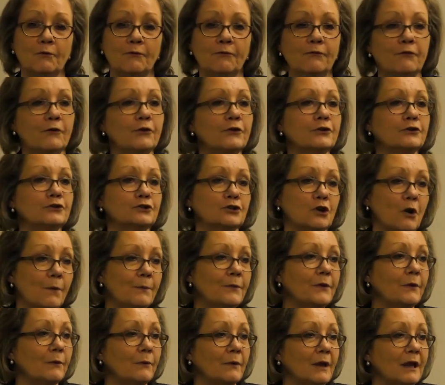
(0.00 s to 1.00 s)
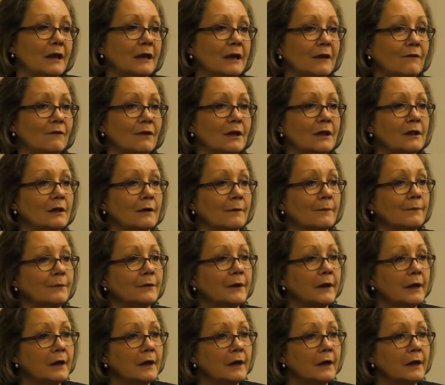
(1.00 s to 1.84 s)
for the job that we're giving them.